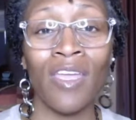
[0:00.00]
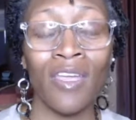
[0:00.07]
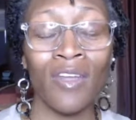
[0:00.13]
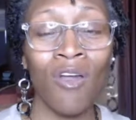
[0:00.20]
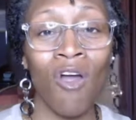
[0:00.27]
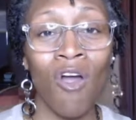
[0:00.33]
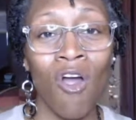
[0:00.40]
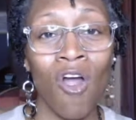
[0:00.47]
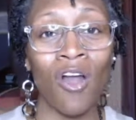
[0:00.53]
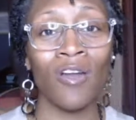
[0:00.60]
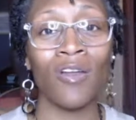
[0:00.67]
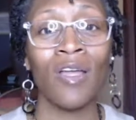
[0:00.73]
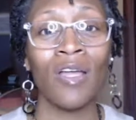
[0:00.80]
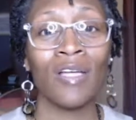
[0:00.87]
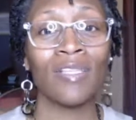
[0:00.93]
in
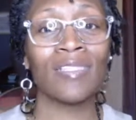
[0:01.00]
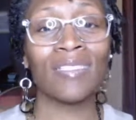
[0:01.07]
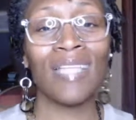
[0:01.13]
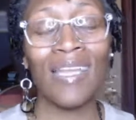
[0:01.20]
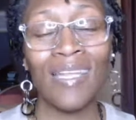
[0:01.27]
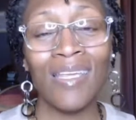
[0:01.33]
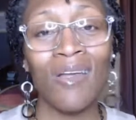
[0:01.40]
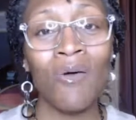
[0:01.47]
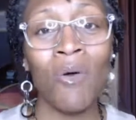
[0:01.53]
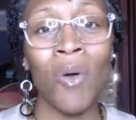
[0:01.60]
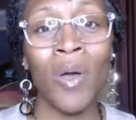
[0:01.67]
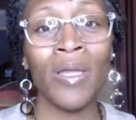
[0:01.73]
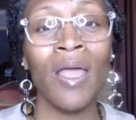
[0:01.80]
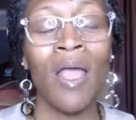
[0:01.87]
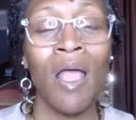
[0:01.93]
our study
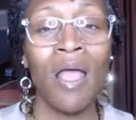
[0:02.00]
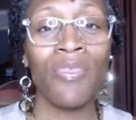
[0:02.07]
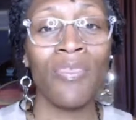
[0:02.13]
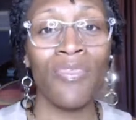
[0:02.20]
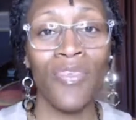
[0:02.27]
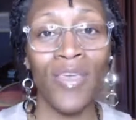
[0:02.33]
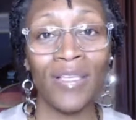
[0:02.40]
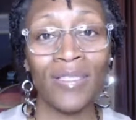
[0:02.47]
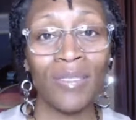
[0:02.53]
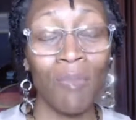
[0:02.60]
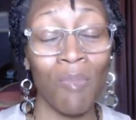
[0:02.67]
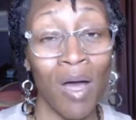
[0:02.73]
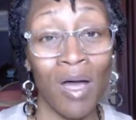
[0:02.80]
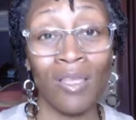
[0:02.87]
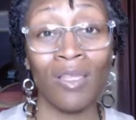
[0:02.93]
on this
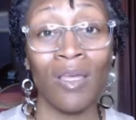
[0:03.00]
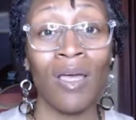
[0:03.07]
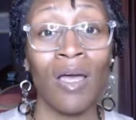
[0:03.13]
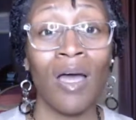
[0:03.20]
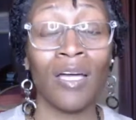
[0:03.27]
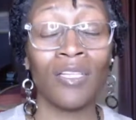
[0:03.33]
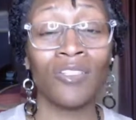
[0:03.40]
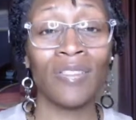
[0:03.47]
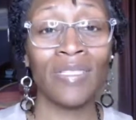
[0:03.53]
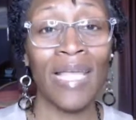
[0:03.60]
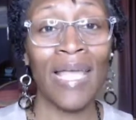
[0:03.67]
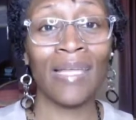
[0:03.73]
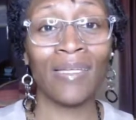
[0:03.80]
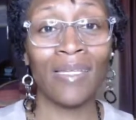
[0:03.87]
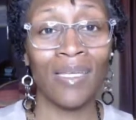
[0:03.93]
month,
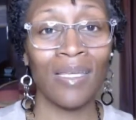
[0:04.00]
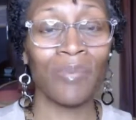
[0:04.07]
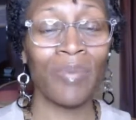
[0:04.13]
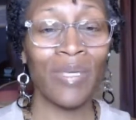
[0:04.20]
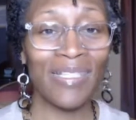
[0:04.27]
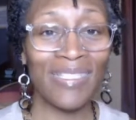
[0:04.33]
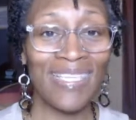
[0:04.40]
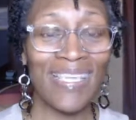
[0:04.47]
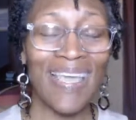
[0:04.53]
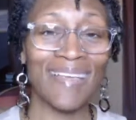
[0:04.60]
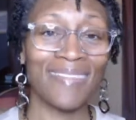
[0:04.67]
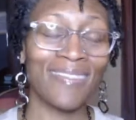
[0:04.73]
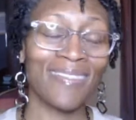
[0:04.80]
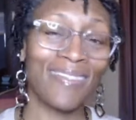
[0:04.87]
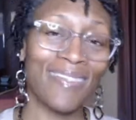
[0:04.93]
Understanding
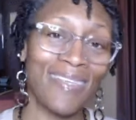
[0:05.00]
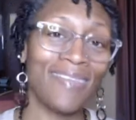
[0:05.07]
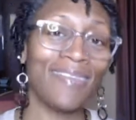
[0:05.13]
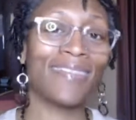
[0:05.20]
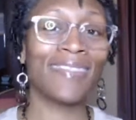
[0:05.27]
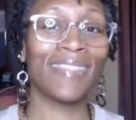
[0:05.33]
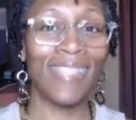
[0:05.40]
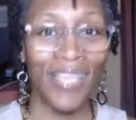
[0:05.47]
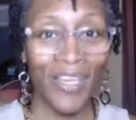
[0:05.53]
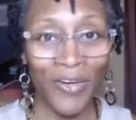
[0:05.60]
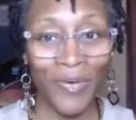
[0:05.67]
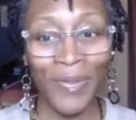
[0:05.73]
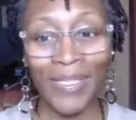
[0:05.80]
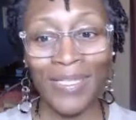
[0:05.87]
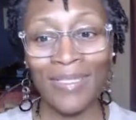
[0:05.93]
PTSD
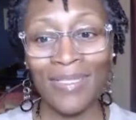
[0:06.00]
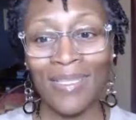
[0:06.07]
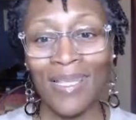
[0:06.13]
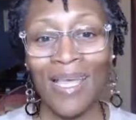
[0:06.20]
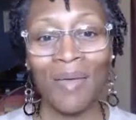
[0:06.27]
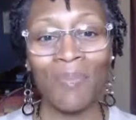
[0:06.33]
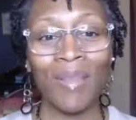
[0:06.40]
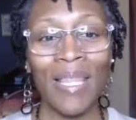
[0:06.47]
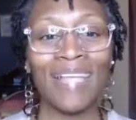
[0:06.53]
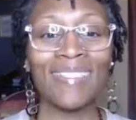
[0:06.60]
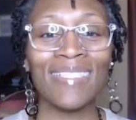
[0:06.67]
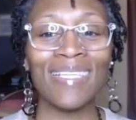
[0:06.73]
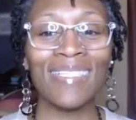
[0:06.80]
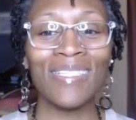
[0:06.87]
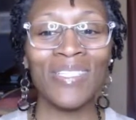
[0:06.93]
series.
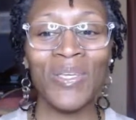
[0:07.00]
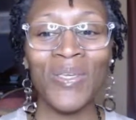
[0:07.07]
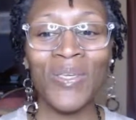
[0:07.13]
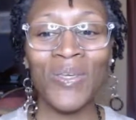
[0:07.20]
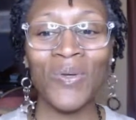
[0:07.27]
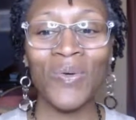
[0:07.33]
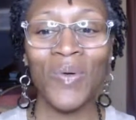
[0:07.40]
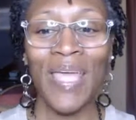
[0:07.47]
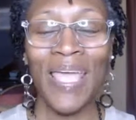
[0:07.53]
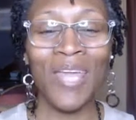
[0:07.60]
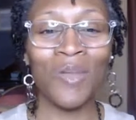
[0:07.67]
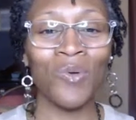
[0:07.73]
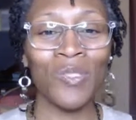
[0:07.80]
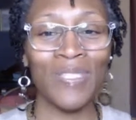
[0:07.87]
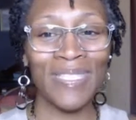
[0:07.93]
Blessings to you,
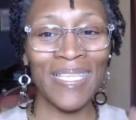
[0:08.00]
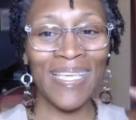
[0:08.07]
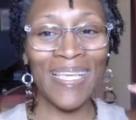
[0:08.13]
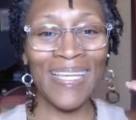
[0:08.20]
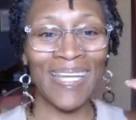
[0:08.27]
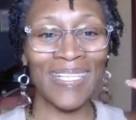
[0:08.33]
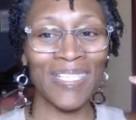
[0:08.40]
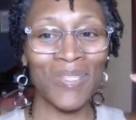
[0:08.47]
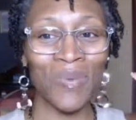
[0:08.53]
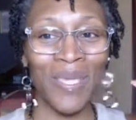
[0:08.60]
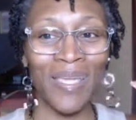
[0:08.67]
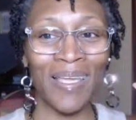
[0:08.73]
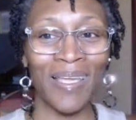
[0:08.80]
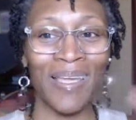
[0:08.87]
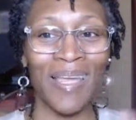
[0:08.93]
and we'll see you next
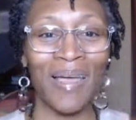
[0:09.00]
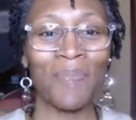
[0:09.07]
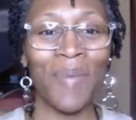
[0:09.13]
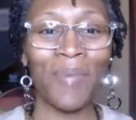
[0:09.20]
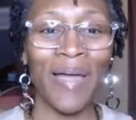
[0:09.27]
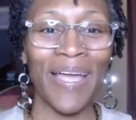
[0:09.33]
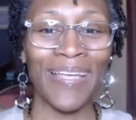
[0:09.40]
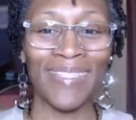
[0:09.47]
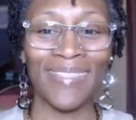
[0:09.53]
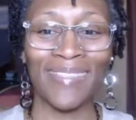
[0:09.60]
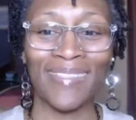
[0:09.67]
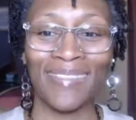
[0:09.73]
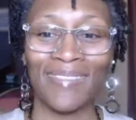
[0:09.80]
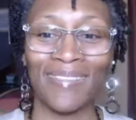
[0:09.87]
week. Bye-bye.